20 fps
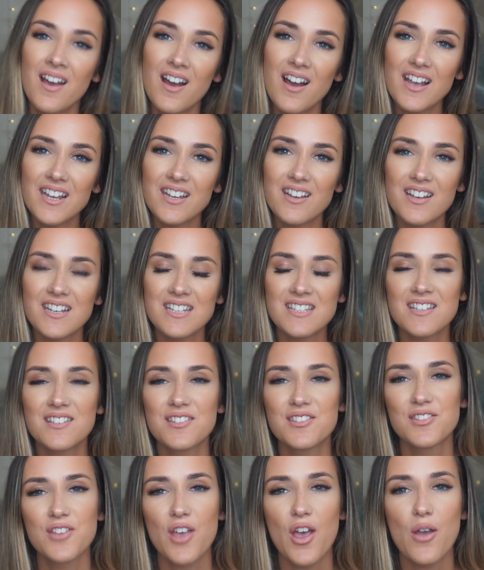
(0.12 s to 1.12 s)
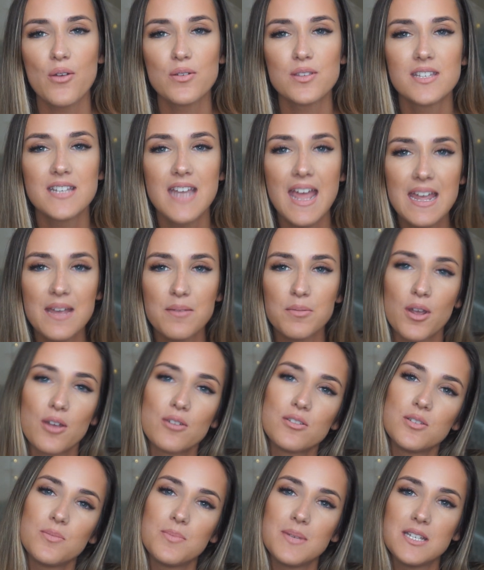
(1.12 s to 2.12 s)
Hi guys, so today I'm
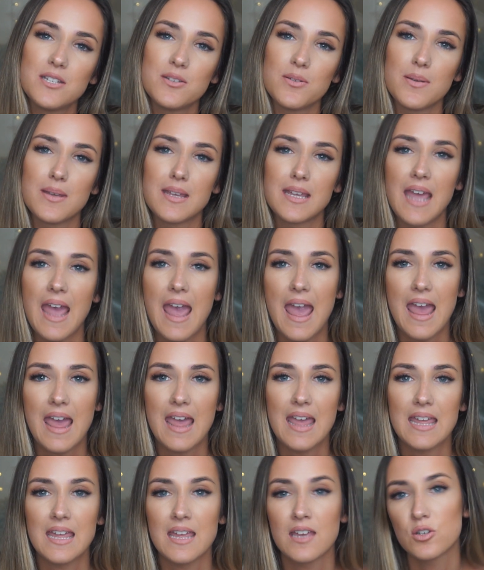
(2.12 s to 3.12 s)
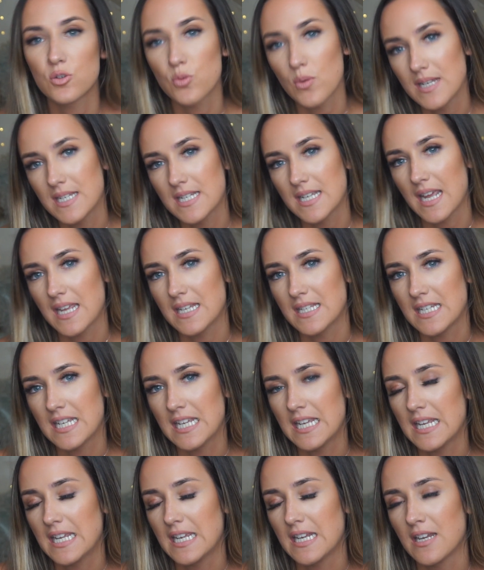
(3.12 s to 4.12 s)
going to be doing a
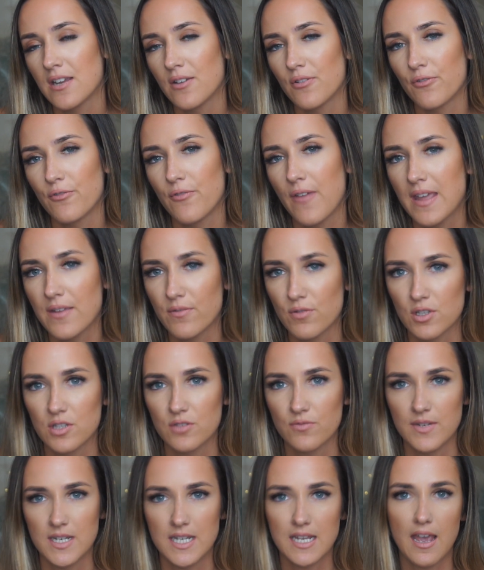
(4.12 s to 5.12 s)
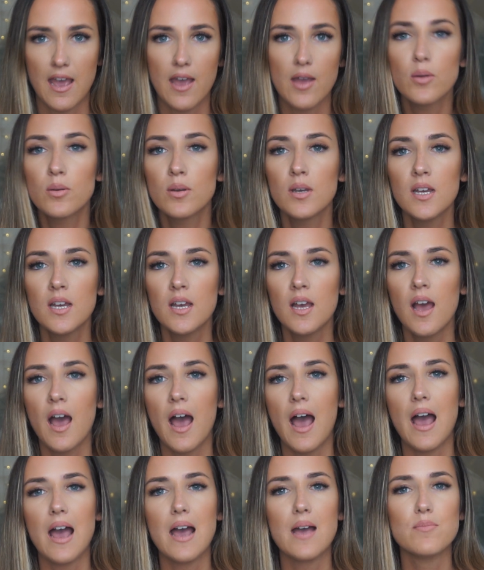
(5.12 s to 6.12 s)
2018 favourites video.
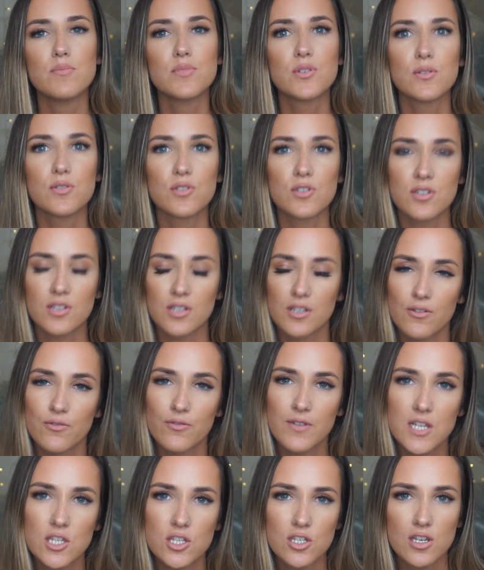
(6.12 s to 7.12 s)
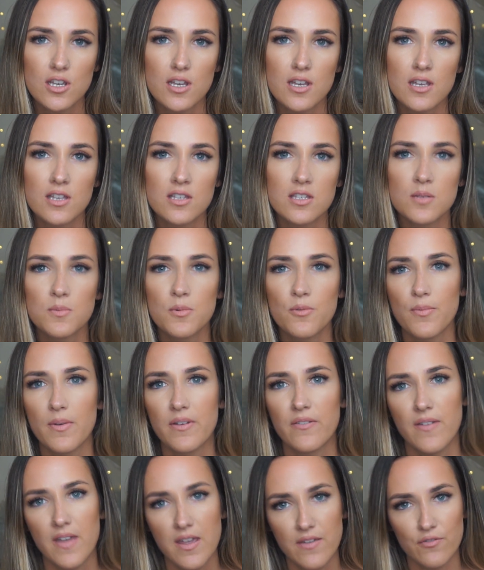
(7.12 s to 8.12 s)
So it's just going to feature some of my
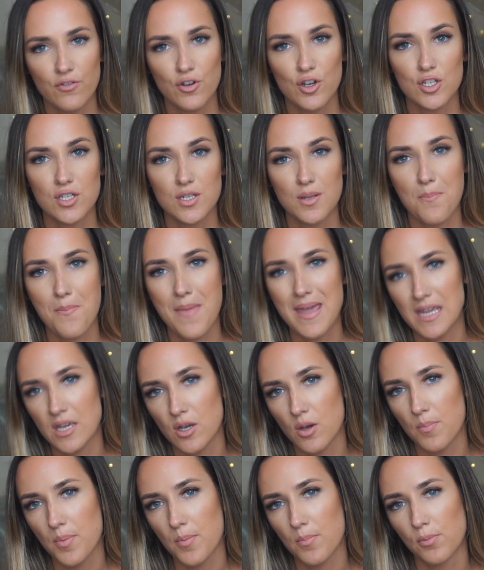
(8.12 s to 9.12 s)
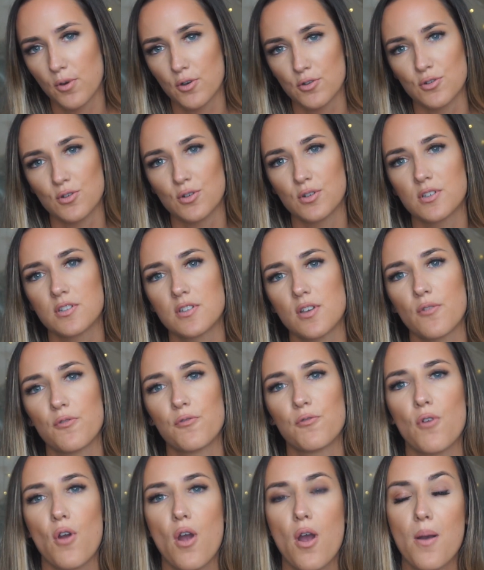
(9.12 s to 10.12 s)
favourite makeup products
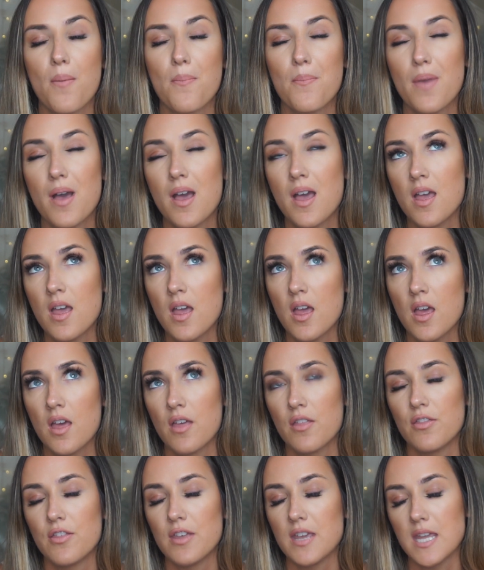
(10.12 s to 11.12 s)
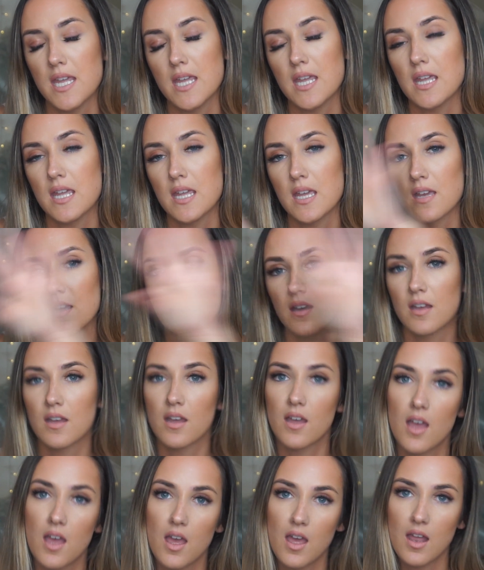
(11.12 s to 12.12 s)
from the
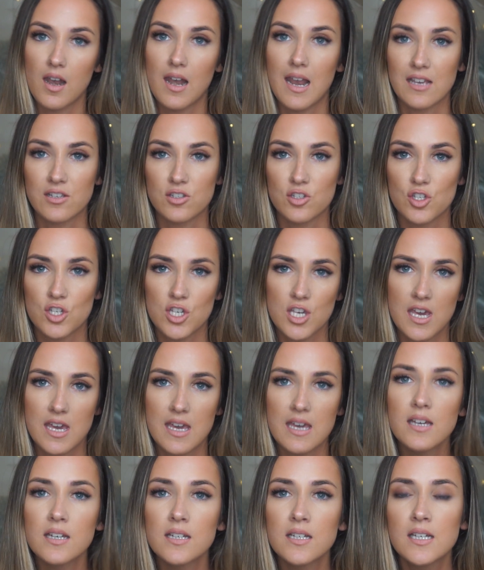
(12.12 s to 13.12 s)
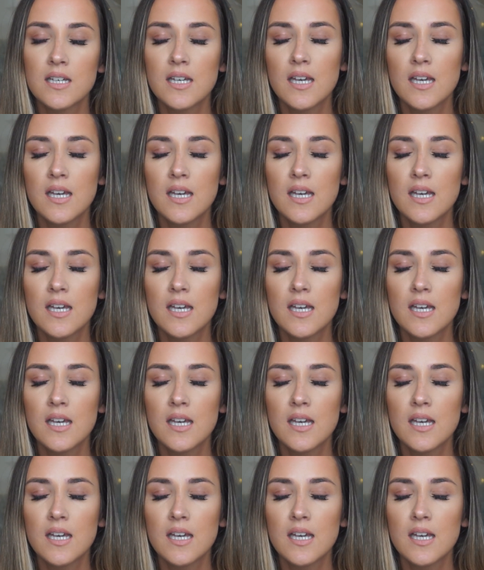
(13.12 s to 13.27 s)
last year,